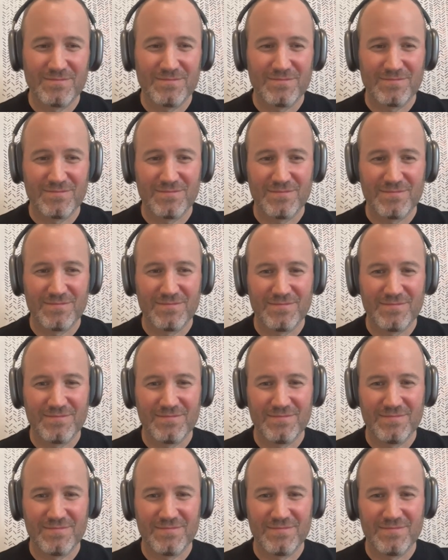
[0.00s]

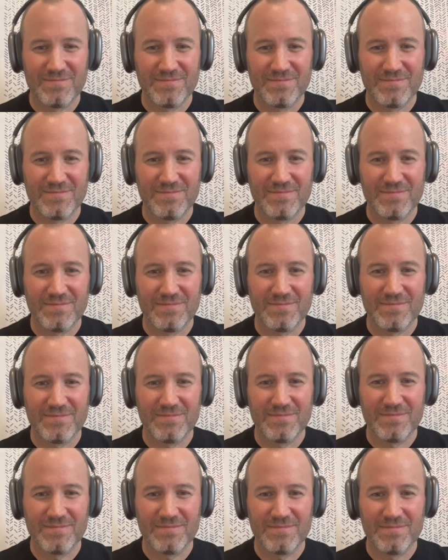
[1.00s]

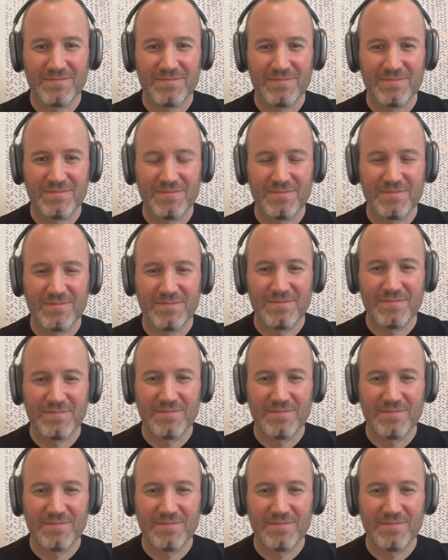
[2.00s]
This person isn't speaking.